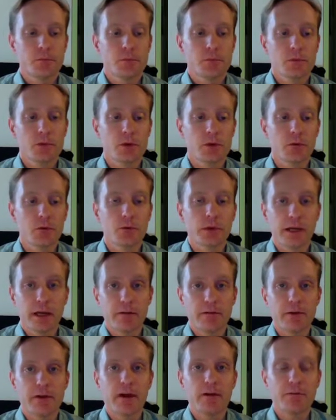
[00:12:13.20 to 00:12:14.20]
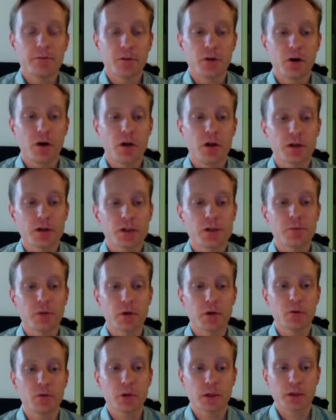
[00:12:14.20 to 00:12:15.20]
So we have enough knowledge
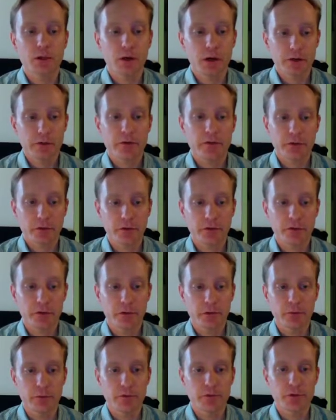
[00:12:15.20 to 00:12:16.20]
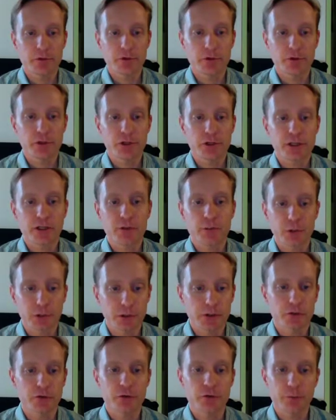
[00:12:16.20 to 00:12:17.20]
about what constitutes human flourishing and what
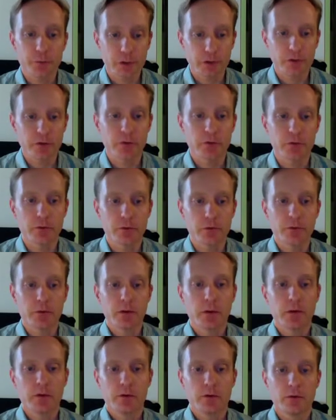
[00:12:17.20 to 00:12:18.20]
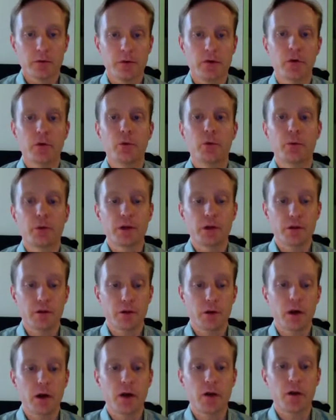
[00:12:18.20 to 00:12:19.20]
contributes to it to know what we
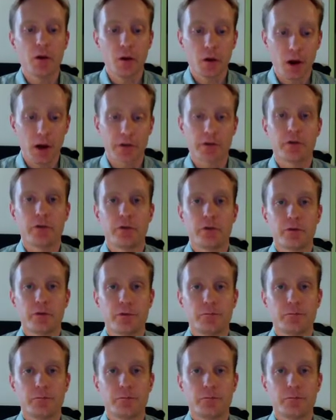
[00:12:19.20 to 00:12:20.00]
ought not to do.